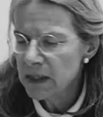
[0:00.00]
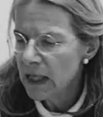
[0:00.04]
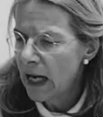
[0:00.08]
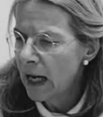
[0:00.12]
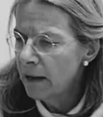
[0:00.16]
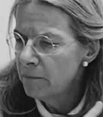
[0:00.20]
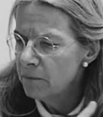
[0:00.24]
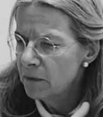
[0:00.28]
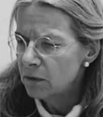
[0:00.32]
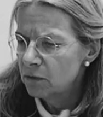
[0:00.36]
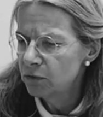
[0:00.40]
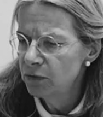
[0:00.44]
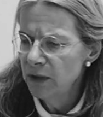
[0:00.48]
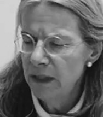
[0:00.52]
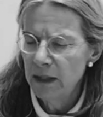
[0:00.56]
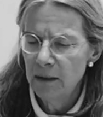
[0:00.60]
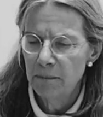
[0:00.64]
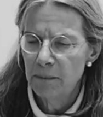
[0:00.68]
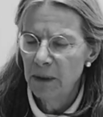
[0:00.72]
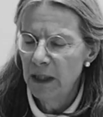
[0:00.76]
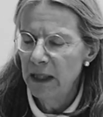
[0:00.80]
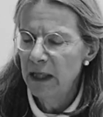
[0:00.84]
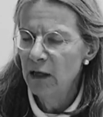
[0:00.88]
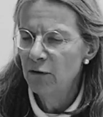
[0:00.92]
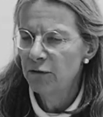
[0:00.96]
I really
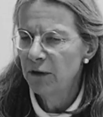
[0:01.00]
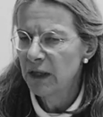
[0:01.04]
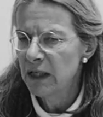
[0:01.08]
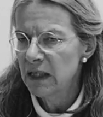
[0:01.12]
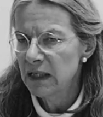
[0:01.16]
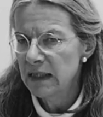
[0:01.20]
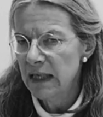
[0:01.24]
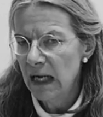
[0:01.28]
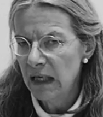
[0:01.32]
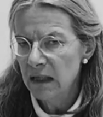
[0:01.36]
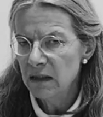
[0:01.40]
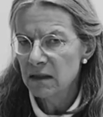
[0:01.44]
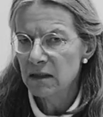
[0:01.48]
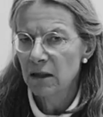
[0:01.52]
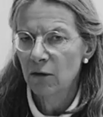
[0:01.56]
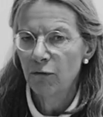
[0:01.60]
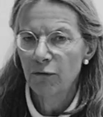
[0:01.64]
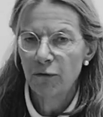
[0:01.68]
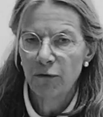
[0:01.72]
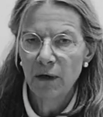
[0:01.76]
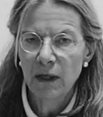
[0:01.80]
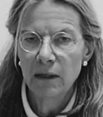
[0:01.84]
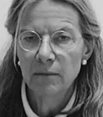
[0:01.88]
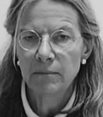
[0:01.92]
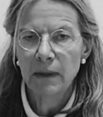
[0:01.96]
believe in dance and
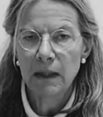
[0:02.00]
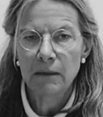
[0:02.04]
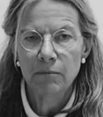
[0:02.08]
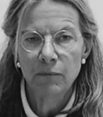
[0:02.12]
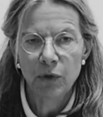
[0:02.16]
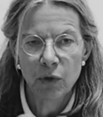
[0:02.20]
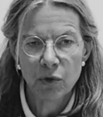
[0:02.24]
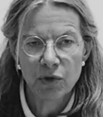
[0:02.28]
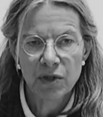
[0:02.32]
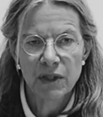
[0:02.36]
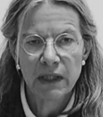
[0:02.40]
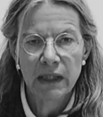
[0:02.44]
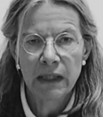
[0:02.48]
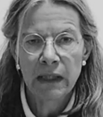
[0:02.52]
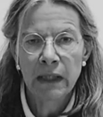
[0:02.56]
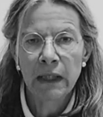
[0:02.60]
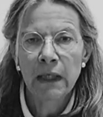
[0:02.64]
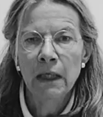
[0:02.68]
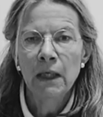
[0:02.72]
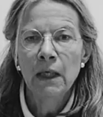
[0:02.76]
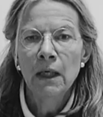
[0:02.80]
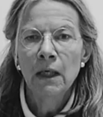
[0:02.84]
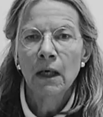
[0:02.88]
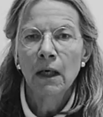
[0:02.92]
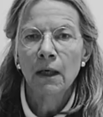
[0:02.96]
film and music
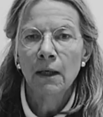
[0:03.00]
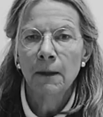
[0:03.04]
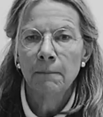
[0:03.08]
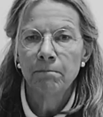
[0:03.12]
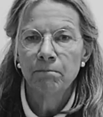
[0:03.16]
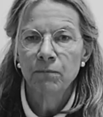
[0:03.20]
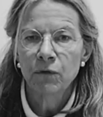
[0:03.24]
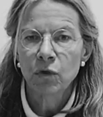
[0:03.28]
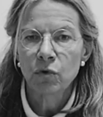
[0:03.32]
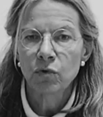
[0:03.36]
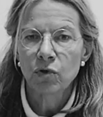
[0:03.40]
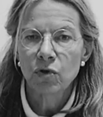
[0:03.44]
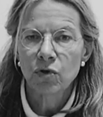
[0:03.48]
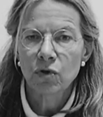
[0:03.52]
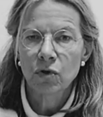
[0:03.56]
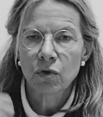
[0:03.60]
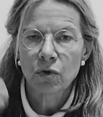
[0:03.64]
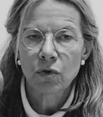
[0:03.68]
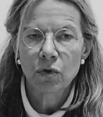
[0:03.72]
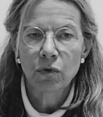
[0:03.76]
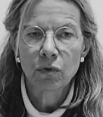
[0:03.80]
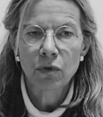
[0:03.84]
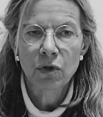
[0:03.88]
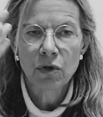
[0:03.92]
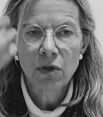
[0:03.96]

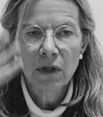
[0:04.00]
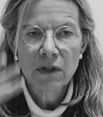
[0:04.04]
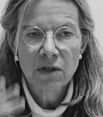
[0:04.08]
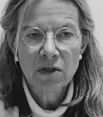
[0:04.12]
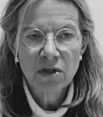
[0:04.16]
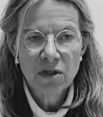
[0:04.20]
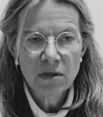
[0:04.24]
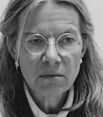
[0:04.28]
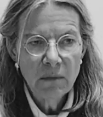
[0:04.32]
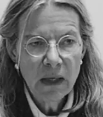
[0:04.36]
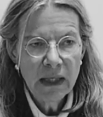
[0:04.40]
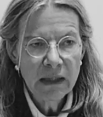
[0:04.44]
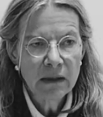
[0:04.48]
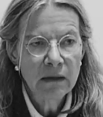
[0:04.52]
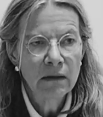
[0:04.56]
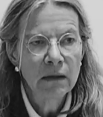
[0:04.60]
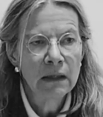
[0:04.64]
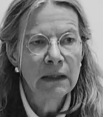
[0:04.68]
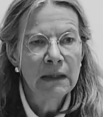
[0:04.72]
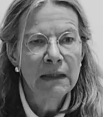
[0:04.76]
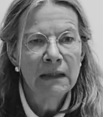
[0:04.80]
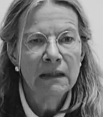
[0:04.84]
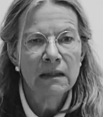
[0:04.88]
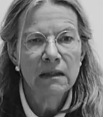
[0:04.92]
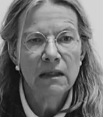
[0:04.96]
to transmit
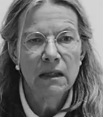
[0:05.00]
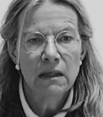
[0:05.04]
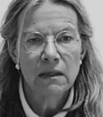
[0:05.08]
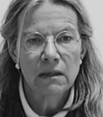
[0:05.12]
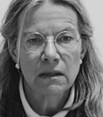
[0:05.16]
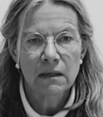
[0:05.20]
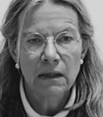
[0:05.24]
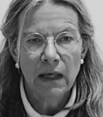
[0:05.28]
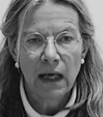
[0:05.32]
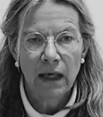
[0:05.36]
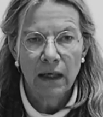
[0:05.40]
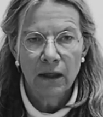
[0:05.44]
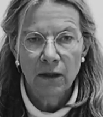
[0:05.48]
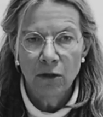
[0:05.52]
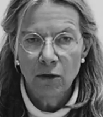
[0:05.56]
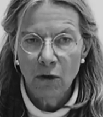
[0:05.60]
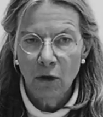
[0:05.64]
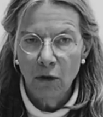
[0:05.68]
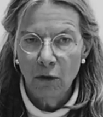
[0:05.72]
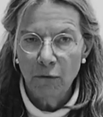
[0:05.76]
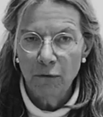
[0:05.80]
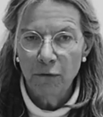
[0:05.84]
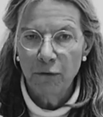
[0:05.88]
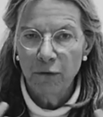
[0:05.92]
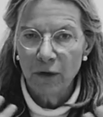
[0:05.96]
this kind
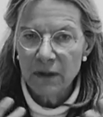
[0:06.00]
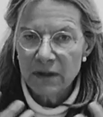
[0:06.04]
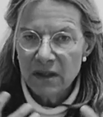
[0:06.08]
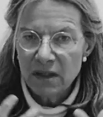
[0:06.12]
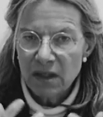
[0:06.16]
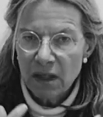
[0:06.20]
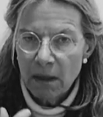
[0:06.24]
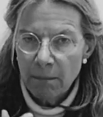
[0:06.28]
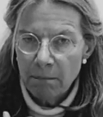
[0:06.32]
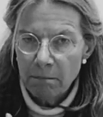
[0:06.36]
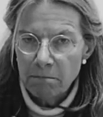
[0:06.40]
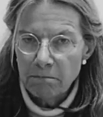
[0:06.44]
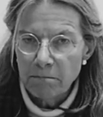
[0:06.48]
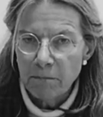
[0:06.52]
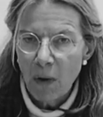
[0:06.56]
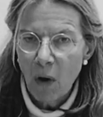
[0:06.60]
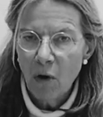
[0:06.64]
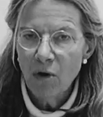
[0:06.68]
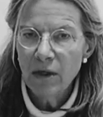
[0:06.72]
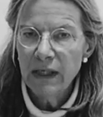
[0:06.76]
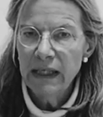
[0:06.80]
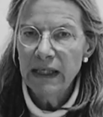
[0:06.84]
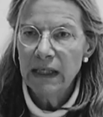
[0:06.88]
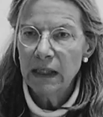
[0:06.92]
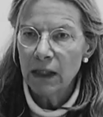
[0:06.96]
of
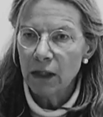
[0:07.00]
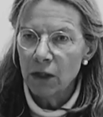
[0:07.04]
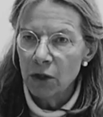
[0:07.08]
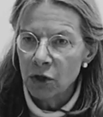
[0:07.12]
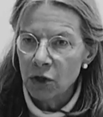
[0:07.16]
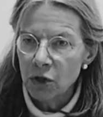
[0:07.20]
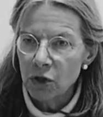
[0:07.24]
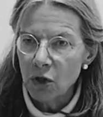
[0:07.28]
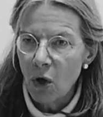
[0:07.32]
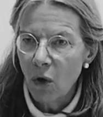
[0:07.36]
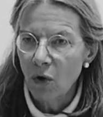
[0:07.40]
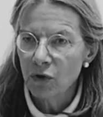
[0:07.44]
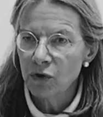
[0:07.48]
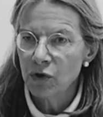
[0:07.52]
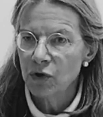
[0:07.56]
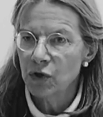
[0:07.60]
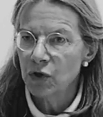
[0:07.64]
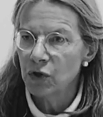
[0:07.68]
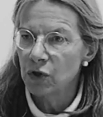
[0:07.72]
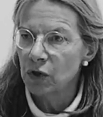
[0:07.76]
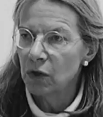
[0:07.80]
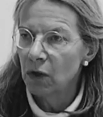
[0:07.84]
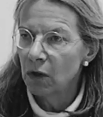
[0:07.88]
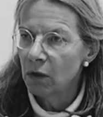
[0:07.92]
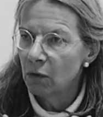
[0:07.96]
symbolic
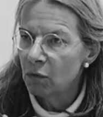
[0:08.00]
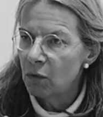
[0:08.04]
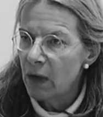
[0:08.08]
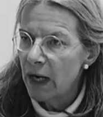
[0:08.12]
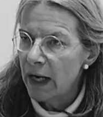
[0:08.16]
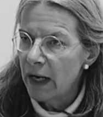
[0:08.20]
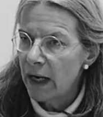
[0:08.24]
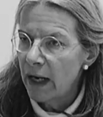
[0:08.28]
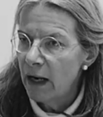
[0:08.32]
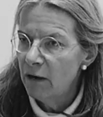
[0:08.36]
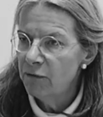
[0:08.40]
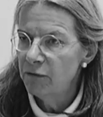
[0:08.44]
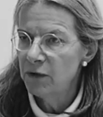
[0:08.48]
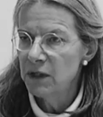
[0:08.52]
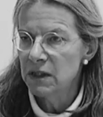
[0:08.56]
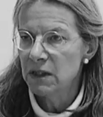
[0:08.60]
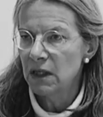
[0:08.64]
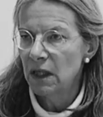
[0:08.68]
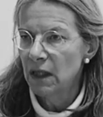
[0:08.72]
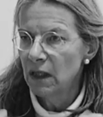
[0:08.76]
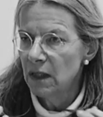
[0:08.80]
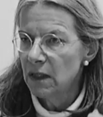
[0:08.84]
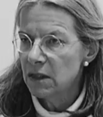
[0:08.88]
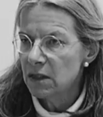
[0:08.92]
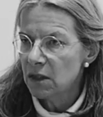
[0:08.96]
knot where
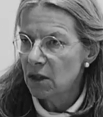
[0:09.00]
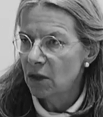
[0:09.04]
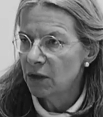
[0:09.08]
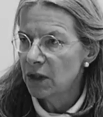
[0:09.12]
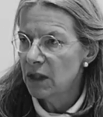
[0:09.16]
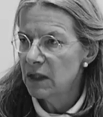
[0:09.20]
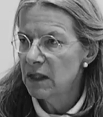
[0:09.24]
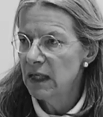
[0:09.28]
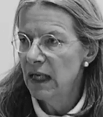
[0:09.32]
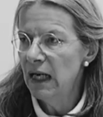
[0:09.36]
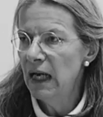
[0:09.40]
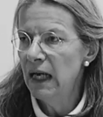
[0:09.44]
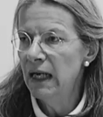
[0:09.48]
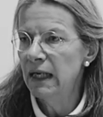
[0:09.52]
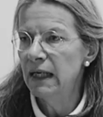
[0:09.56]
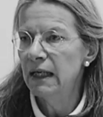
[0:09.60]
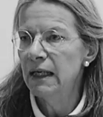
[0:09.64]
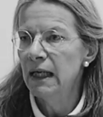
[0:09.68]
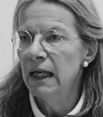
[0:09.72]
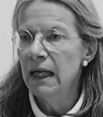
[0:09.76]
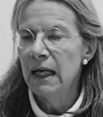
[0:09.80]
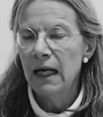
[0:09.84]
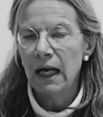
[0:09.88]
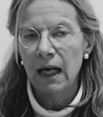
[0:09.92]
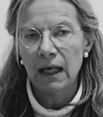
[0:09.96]
everything is contained
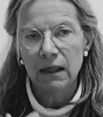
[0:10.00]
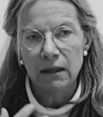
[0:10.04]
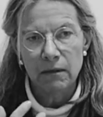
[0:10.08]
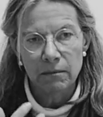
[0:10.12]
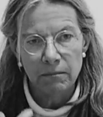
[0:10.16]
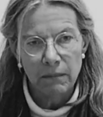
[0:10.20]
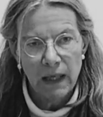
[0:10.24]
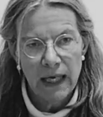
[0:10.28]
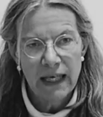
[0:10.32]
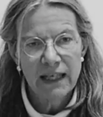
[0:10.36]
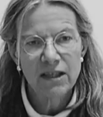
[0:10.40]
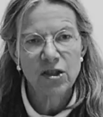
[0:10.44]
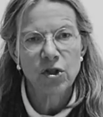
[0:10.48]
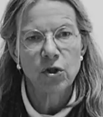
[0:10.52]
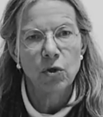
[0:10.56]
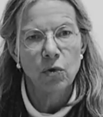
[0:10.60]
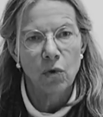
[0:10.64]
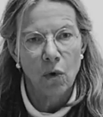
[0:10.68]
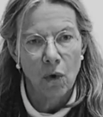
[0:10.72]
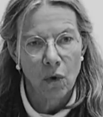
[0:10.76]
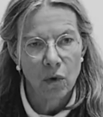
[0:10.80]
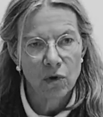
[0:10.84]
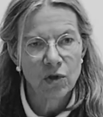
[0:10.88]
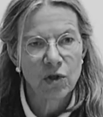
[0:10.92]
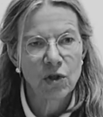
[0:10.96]
and makes you
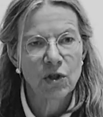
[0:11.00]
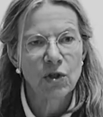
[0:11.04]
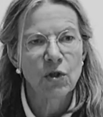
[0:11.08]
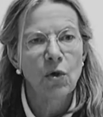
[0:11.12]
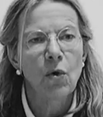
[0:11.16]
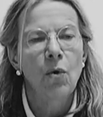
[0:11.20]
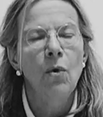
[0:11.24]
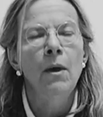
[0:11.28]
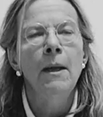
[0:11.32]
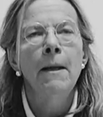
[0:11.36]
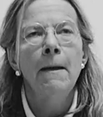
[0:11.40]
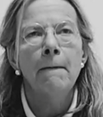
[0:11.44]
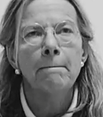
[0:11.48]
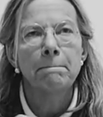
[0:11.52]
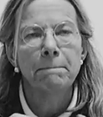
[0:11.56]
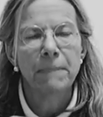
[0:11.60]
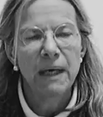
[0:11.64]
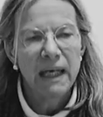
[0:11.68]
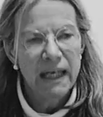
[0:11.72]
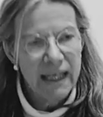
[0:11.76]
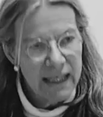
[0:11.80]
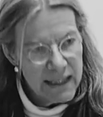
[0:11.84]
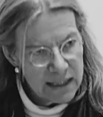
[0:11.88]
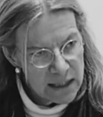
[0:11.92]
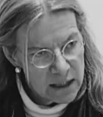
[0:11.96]
also
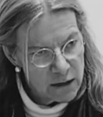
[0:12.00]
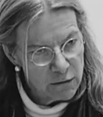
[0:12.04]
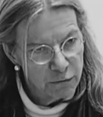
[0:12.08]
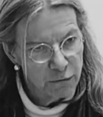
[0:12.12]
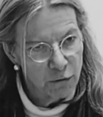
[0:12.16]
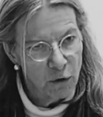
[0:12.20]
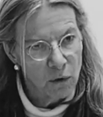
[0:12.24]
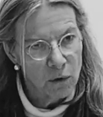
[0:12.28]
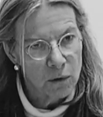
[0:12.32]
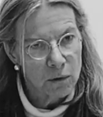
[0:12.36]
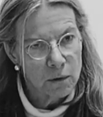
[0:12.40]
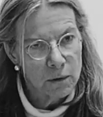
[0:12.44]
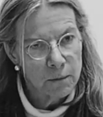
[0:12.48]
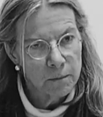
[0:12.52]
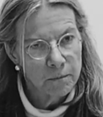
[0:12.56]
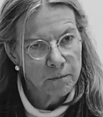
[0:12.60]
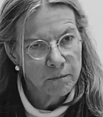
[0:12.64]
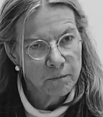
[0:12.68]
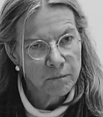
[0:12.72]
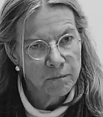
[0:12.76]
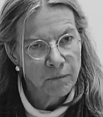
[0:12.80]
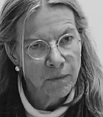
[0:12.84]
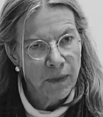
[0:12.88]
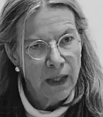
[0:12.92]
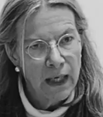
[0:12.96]
peaceful
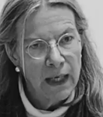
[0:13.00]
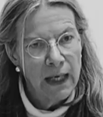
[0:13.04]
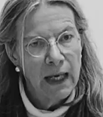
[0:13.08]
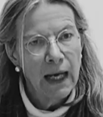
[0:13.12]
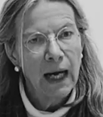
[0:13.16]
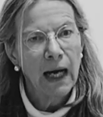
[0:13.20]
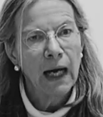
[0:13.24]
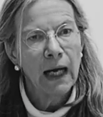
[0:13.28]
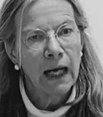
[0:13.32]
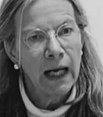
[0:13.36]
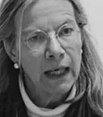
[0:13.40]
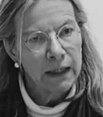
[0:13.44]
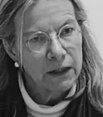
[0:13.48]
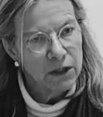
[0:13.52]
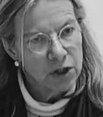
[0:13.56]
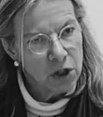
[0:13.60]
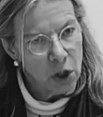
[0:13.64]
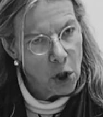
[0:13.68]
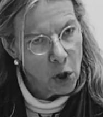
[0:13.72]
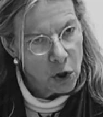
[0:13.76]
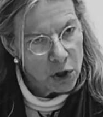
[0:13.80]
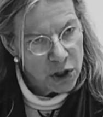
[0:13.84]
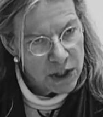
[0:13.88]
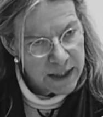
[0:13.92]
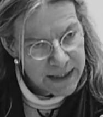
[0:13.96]
and
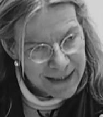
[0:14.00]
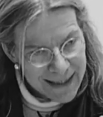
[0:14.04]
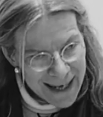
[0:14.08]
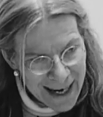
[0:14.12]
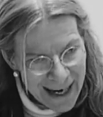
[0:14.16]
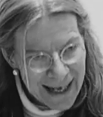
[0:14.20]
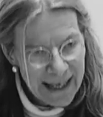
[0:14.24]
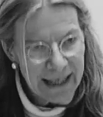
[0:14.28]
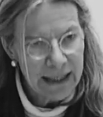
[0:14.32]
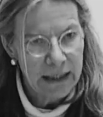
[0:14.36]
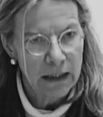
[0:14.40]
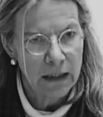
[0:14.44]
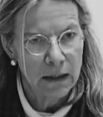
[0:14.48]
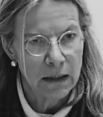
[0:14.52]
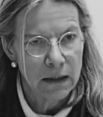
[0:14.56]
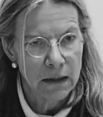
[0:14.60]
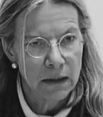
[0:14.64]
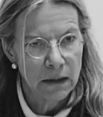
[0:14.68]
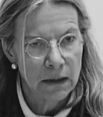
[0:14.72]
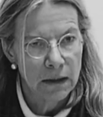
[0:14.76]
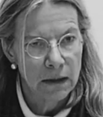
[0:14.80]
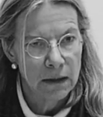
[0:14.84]
contained.